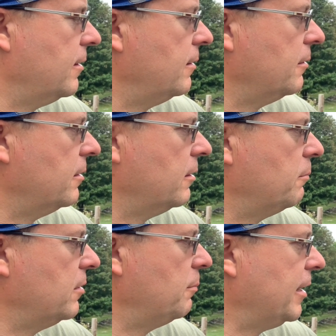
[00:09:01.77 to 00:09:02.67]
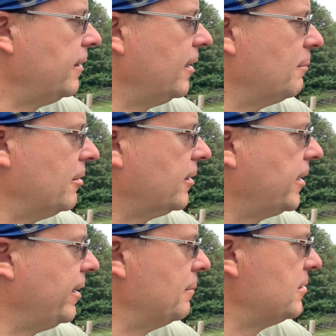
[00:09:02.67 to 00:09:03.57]
The big thing about the
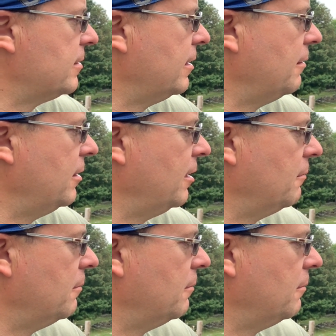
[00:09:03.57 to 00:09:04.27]
Cubs that